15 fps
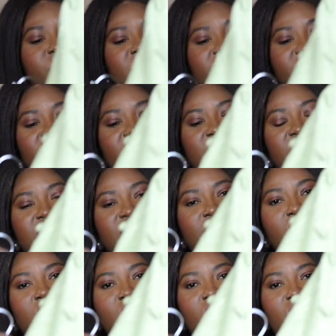puffy things
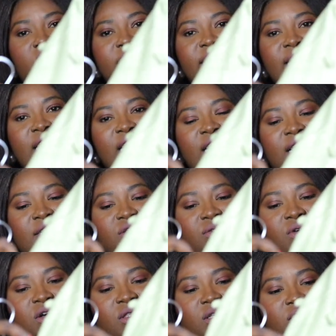are on the
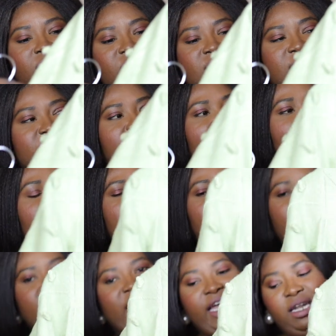on the sleeves
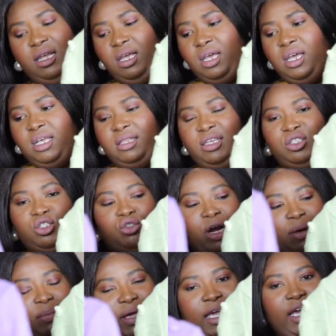and then the
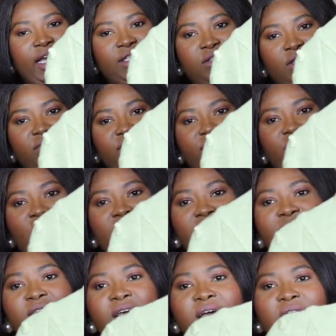striping is on the
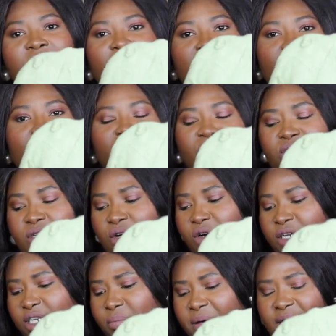front. Um, so
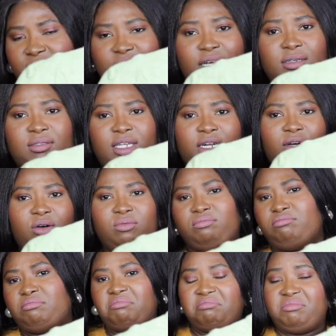it depends on, you
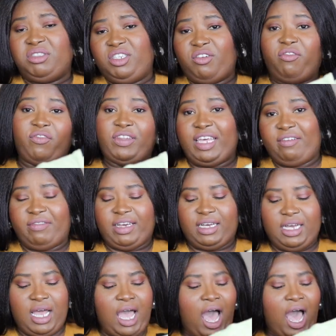know, your flavor,